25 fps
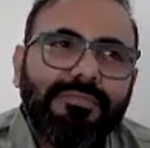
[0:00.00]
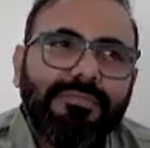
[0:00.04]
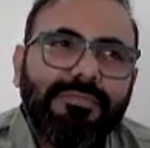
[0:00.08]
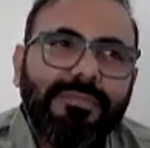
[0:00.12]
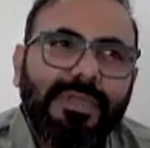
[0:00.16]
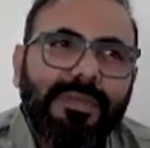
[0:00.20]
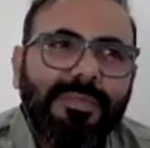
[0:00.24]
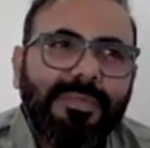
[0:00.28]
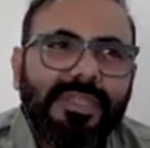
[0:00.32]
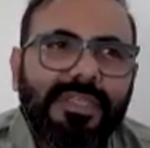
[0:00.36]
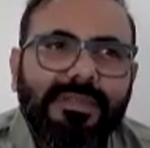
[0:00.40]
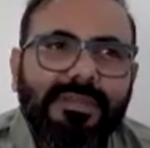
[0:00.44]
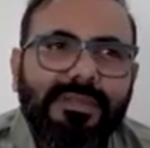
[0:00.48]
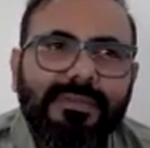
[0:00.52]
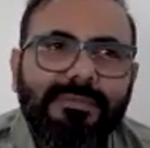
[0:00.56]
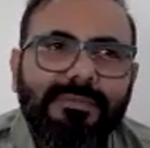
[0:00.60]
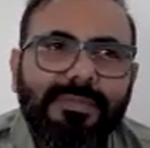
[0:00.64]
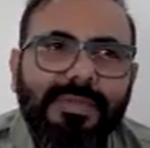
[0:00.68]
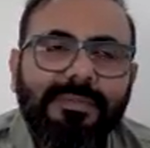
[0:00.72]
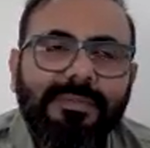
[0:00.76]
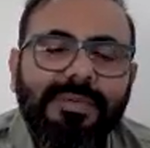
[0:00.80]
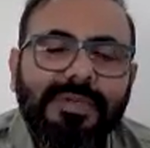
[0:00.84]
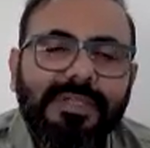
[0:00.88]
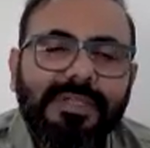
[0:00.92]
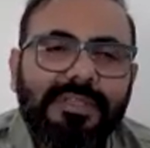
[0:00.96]
maybe
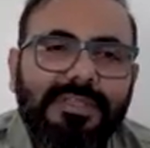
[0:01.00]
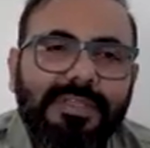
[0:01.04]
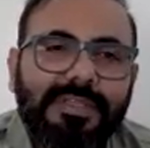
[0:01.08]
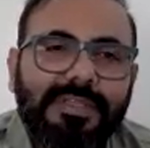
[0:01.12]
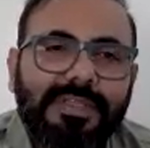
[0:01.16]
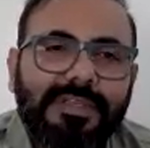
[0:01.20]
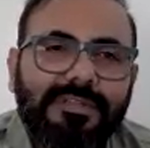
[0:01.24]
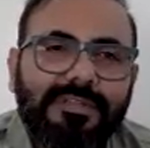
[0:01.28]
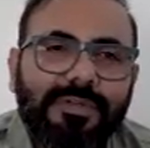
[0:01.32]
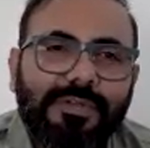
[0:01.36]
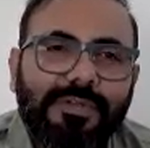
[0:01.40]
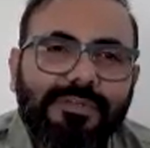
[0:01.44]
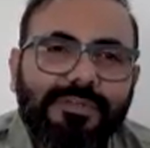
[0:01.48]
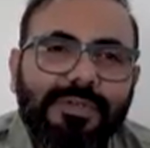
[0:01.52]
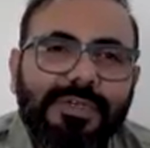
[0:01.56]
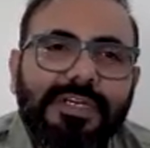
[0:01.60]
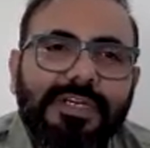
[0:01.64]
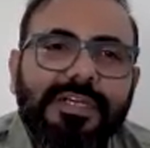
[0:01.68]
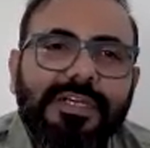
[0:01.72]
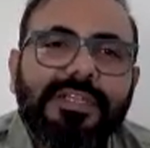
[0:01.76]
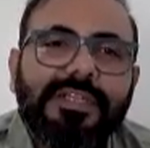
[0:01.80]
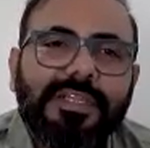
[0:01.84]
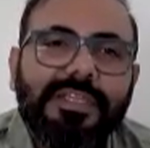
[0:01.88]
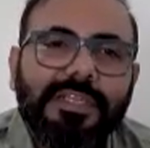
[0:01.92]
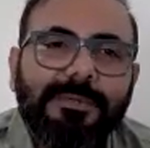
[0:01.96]
people, there is also
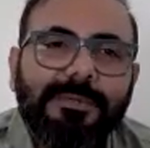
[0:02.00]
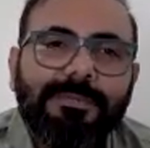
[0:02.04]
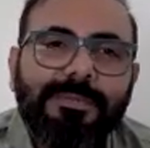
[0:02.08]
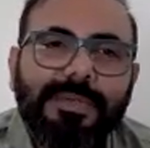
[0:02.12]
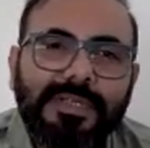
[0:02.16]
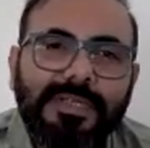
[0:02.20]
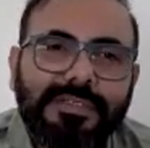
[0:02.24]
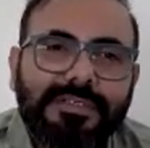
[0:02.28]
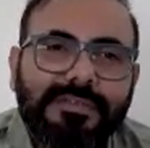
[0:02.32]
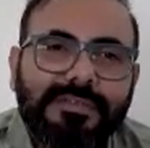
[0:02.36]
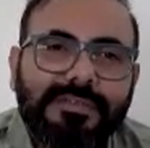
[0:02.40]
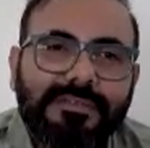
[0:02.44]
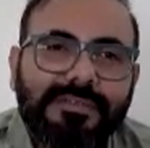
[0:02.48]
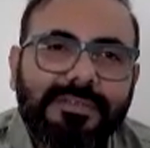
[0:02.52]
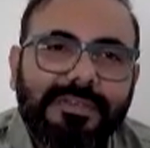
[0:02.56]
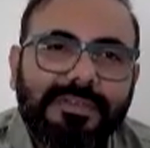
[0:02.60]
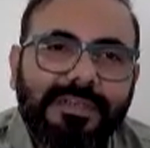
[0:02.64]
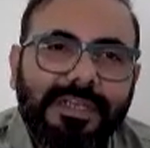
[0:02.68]
little impatience.